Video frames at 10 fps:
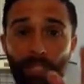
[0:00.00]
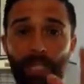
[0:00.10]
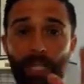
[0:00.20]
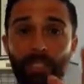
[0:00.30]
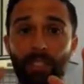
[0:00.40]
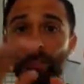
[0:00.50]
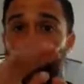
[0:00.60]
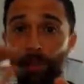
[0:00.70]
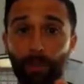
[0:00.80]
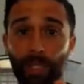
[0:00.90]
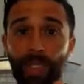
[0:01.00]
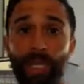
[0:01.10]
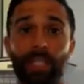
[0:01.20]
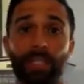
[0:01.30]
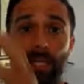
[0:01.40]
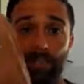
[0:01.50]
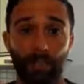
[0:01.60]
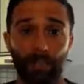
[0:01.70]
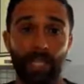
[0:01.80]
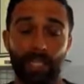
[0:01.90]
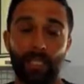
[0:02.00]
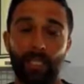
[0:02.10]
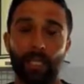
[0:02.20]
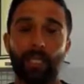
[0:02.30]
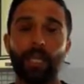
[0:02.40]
attention so they read the headline so that they click.